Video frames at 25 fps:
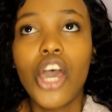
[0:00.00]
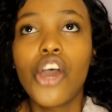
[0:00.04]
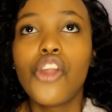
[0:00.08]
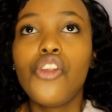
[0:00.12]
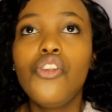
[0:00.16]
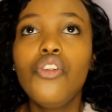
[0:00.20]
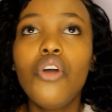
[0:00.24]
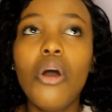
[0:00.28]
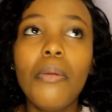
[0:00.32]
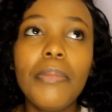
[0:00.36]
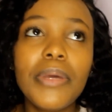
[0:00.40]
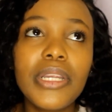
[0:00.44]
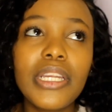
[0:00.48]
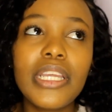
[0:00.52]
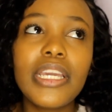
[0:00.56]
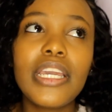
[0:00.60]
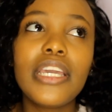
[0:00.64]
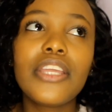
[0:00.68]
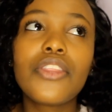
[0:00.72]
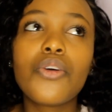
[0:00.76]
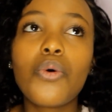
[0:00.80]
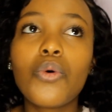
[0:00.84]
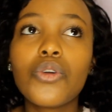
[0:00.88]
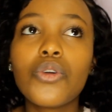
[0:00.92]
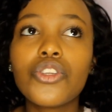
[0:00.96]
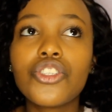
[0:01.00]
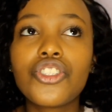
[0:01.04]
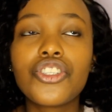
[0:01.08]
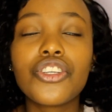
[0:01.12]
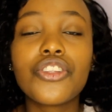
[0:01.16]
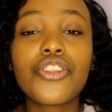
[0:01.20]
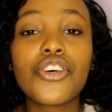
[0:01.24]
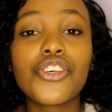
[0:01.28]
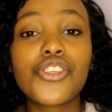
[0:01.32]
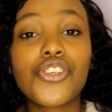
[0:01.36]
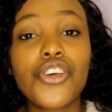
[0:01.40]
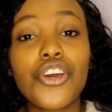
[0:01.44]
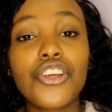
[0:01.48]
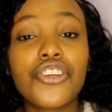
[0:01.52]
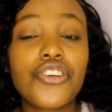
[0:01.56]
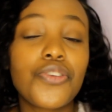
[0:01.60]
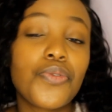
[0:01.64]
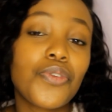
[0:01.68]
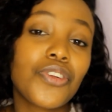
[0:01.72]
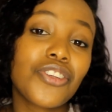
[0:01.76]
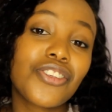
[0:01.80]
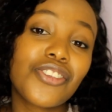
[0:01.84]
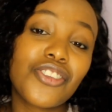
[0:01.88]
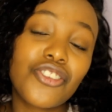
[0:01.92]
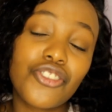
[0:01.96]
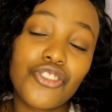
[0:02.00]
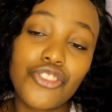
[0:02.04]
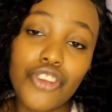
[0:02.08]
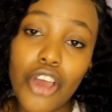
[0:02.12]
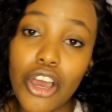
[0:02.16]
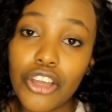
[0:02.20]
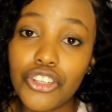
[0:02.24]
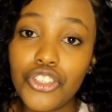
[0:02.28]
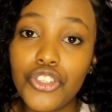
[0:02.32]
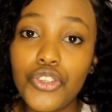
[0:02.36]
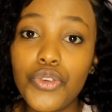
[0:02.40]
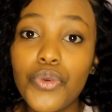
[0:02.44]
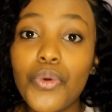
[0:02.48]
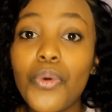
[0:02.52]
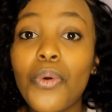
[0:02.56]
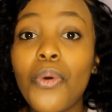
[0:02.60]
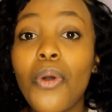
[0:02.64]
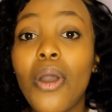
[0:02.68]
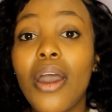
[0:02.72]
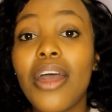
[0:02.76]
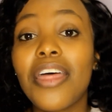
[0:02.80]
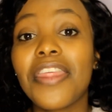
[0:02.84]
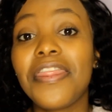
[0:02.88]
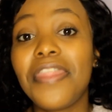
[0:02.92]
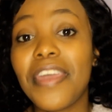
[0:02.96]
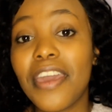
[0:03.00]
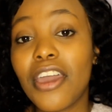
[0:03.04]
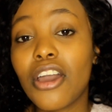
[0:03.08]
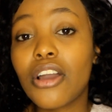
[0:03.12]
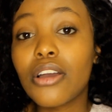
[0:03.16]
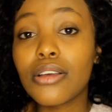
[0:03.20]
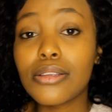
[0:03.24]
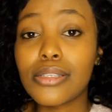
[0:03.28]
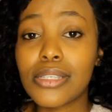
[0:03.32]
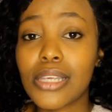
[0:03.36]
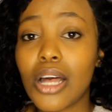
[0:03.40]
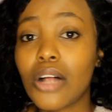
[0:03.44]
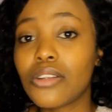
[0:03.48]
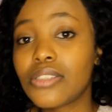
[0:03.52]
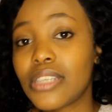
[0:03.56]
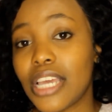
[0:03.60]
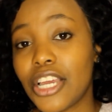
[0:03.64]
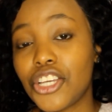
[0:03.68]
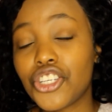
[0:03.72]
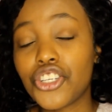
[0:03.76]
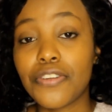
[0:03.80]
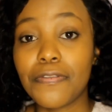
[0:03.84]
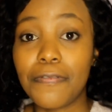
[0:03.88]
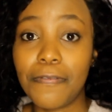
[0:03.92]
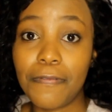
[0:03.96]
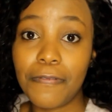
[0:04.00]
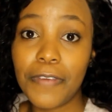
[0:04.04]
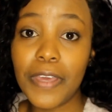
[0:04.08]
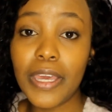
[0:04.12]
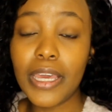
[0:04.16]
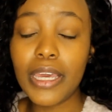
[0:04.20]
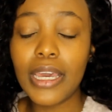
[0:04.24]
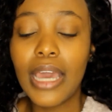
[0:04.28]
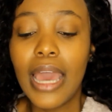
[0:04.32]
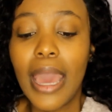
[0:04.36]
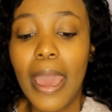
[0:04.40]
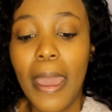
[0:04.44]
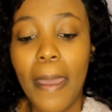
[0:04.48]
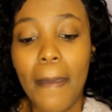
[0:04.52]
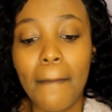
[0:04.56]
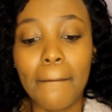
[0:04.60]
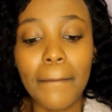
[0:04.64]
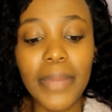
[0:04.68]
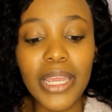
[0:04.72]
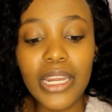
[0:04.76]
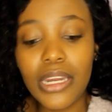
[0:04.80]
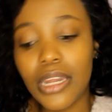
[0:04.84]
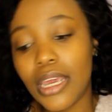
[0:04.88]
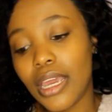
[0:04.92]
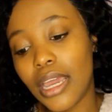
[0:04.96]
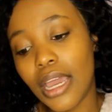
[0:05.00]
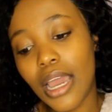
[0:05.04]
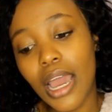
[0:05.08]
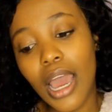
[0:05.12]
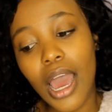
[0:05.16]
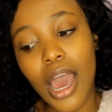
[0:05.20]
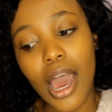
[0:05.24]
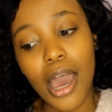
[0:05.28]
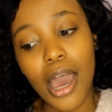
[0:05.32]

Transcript: Normally the surgeon will charge you their consultation fee, meaning